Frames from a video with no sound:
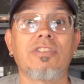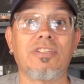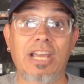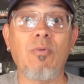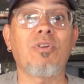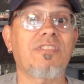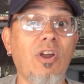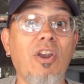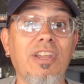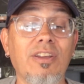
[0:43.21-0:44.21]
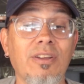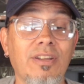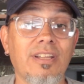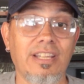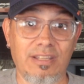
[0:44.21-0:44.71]
Today we're starting,
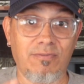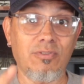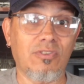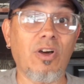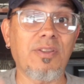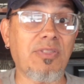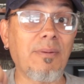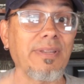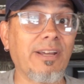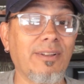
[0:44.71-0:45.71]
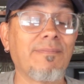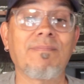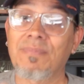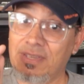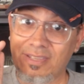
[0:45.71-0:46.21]
if you saw the thumbnail,
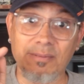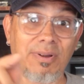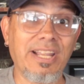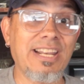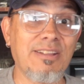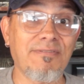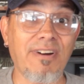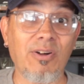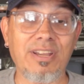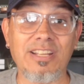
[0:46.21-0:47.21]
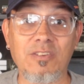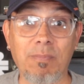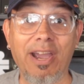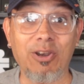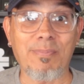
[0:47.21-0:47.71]
the Millennium Falcon
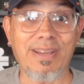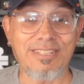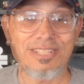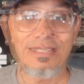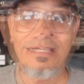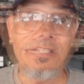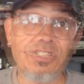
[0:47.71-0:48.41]
inspired bench.